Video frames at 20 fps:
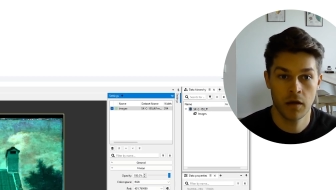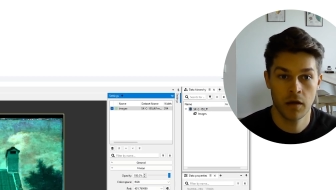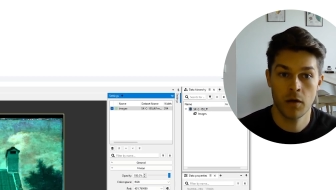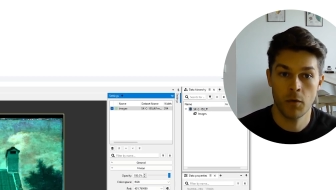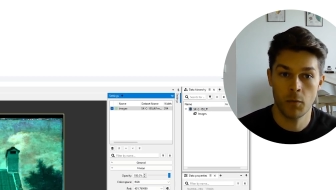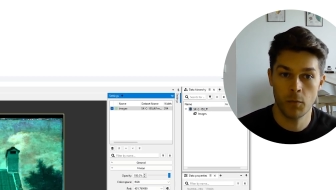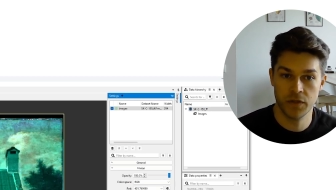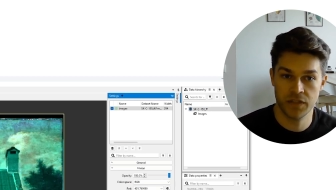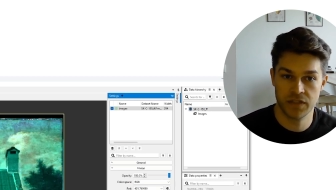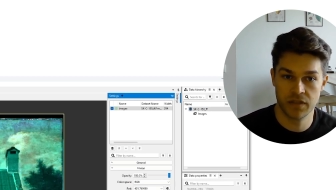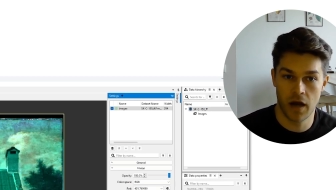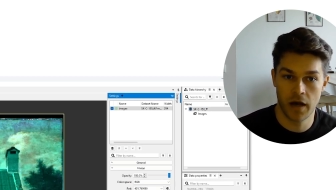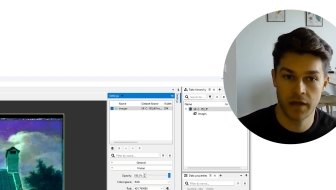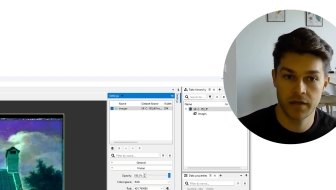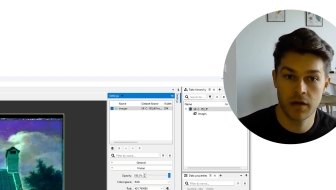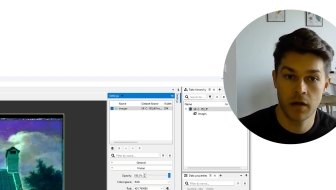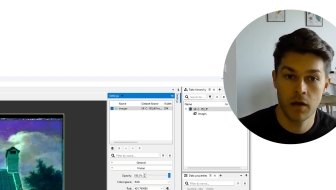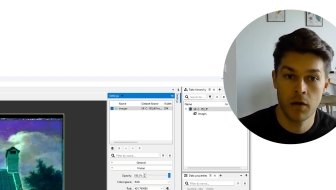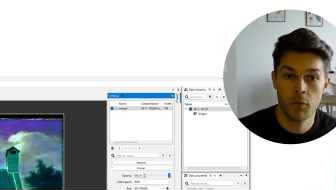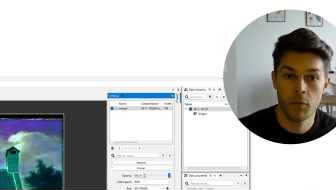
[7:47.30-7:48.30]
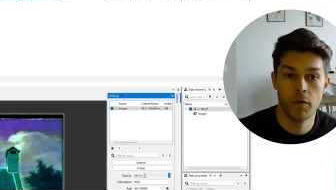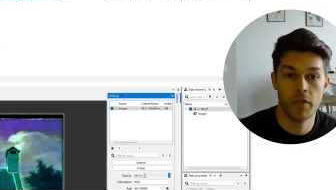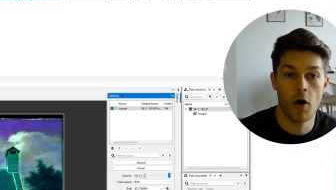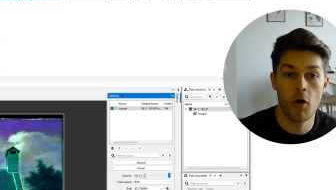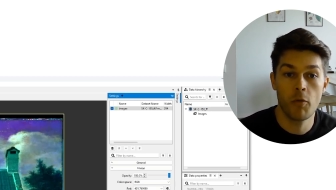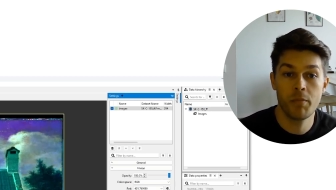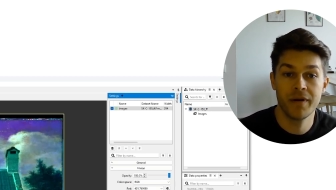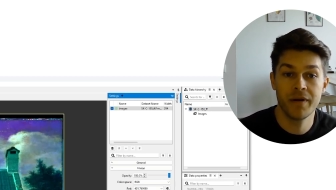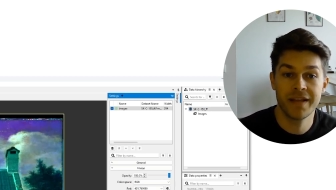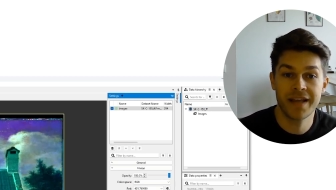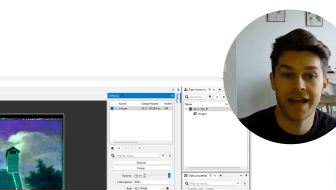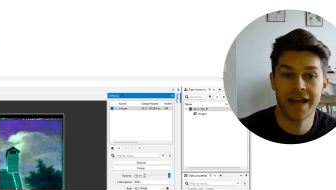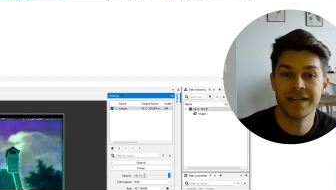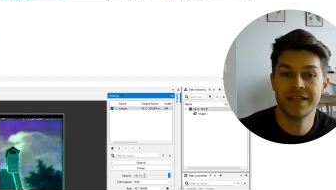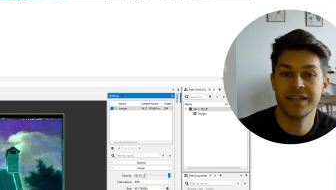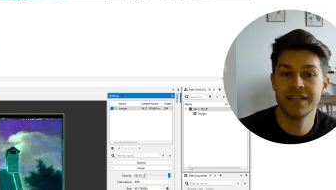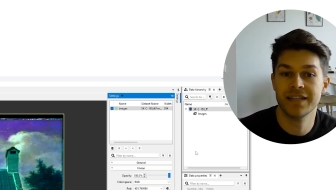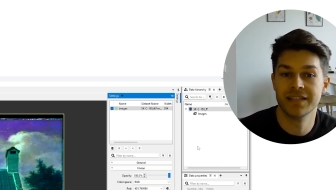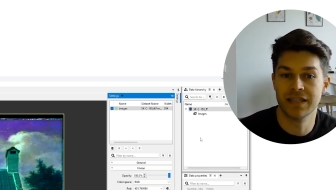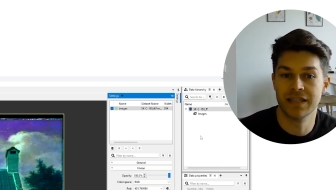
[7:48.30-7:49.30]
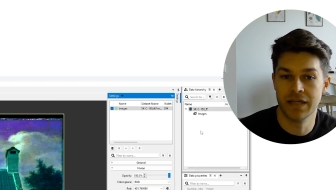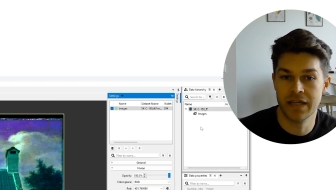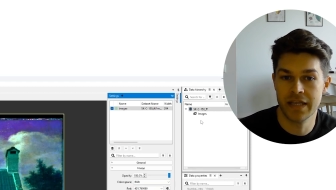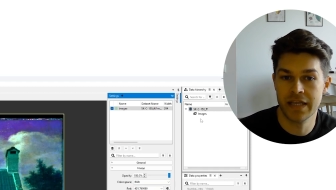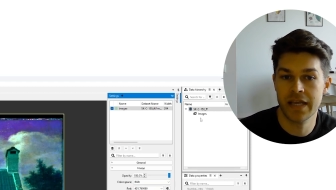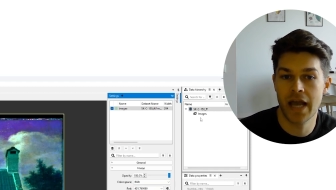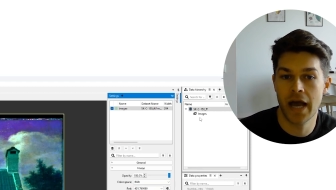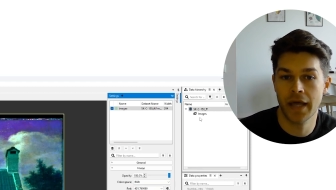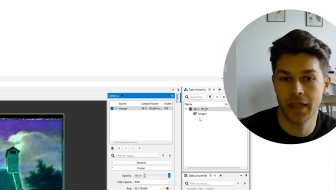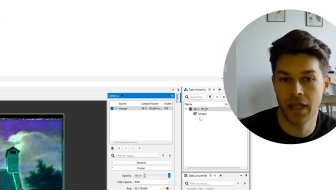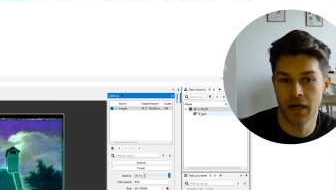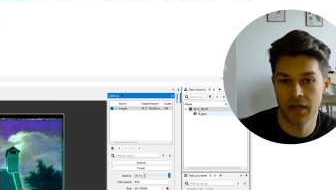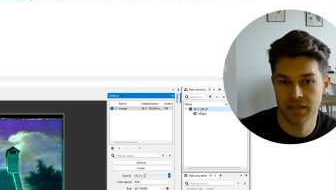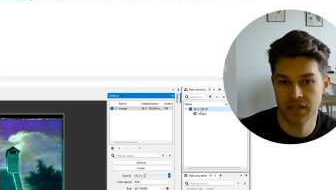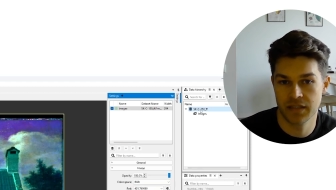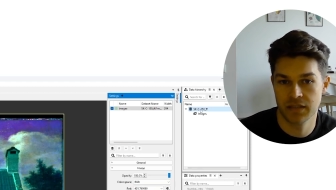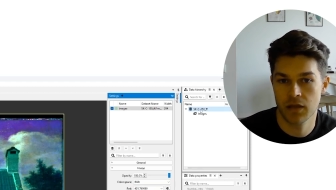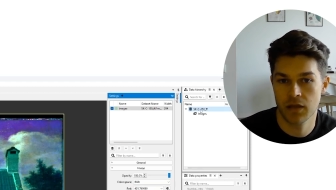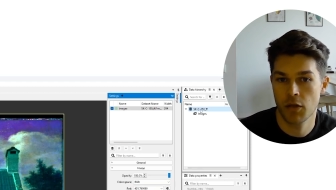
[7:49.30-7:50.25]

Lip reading: We start with opening a TSNE analysis